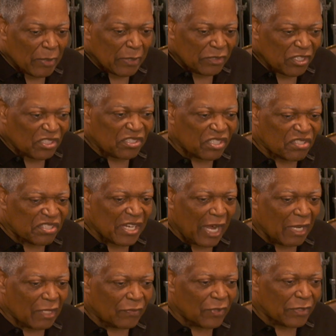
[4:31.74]
just the
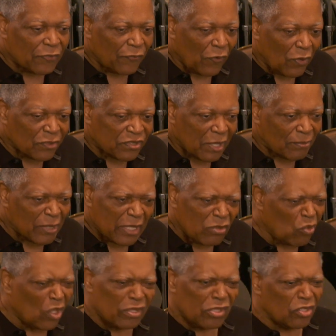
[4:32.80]
sound of his voice. I mean, he
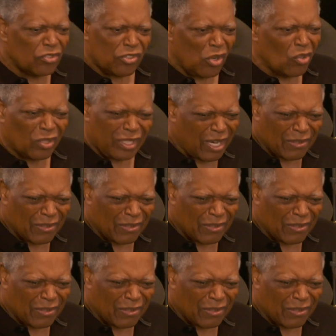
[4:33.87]
wasn't joking.